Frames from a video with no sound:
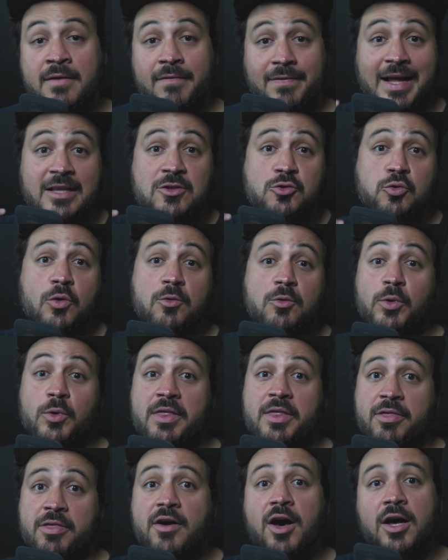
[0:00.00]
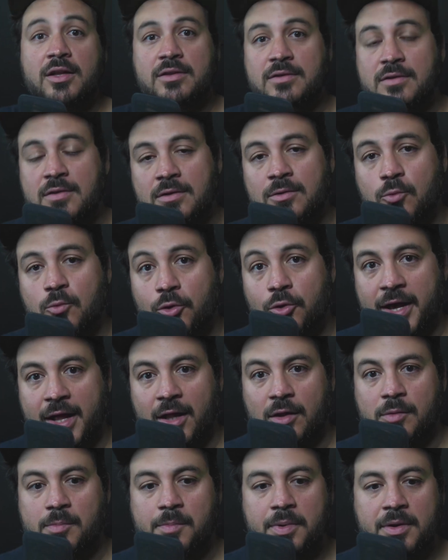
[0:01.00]
That's what we thought would
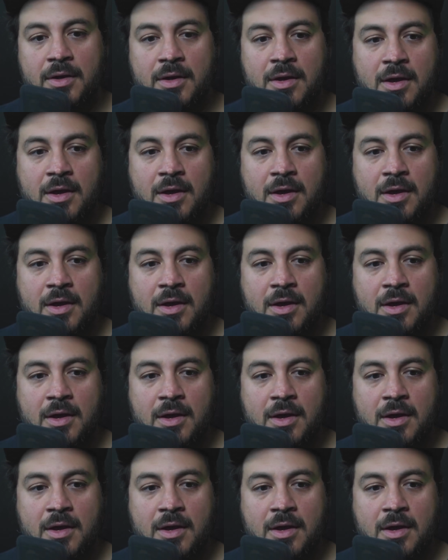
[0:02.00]
help.